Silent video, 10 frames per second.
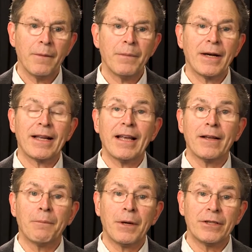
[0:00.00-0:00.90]
But again,
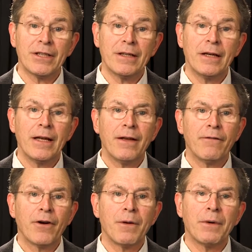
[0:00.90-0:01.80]
the budget,
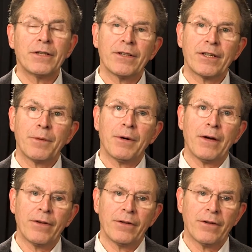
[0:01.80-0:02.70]
very much like your
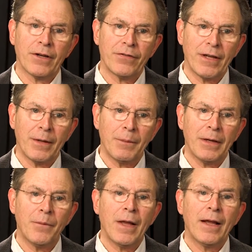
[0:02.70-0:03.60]
profit and loss
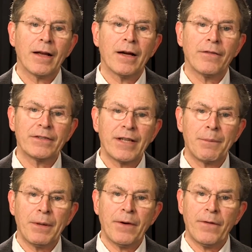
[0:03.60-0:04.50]
statement, covers a
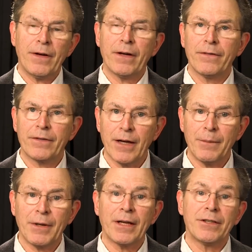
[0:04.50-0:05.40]
period of
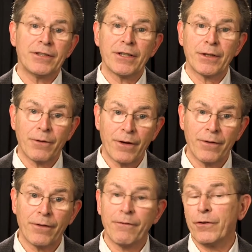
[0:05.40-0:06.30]
time, again, January
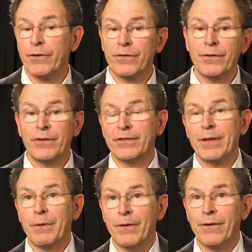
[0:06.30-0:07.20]
1st to
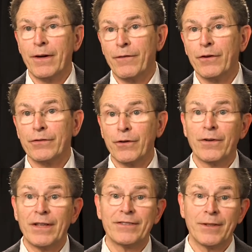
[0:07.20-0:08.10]
December 31st,
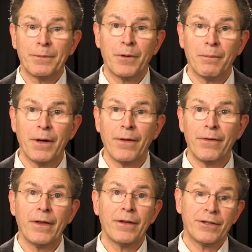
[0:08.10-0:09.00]
or a simple
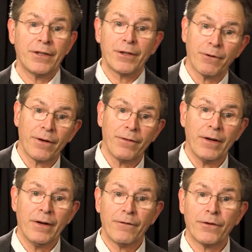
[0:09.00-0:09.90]
month, January
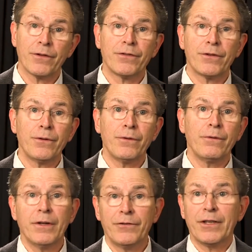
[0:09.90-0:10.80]
1st to
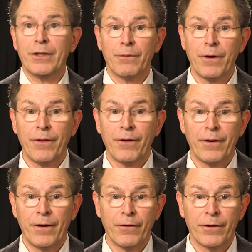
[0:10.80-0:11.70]
January
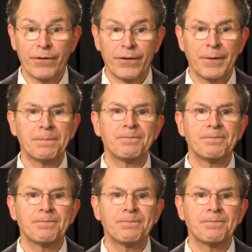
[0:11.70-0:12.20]
31st.